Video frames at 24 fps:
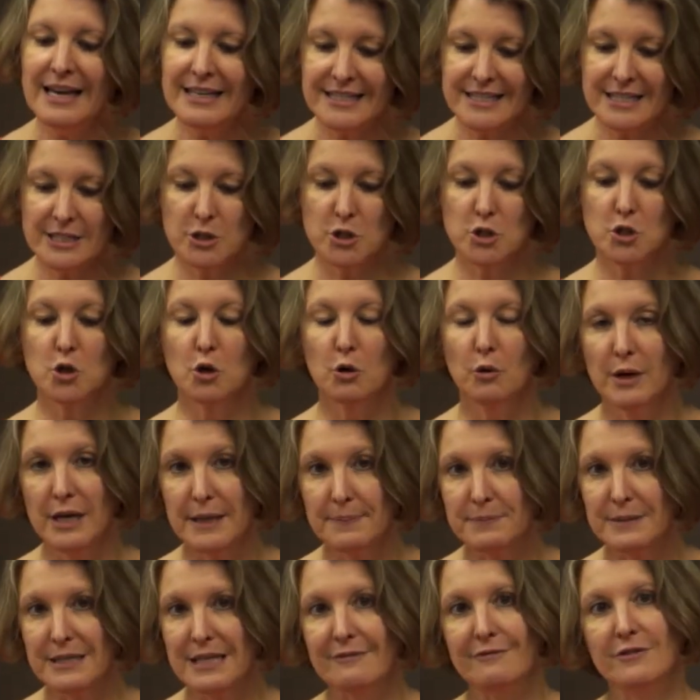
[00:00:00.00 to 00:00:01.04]

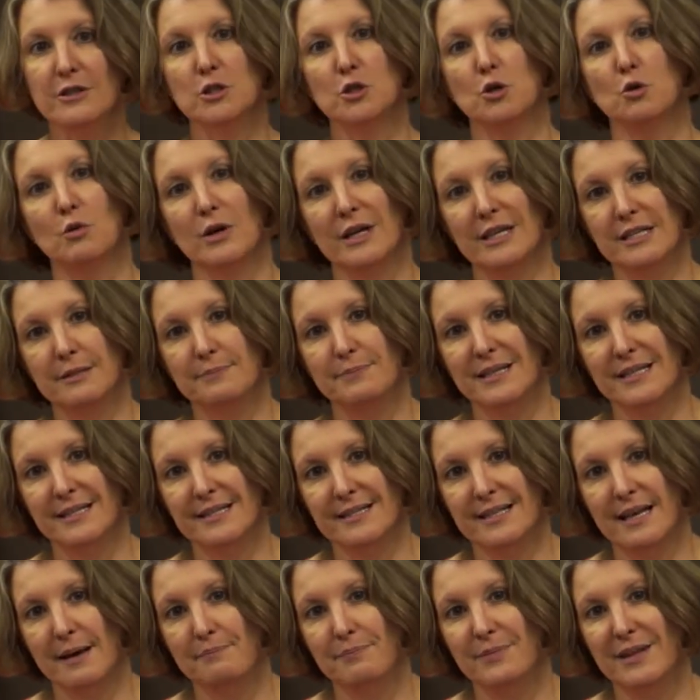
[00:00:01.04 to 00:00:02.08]
Descriptive is going to be
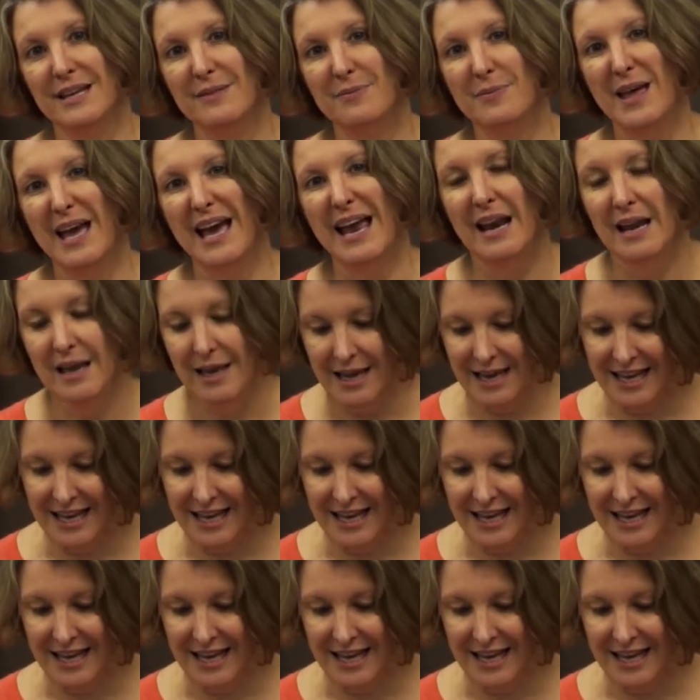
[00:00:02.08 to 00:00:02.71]
something that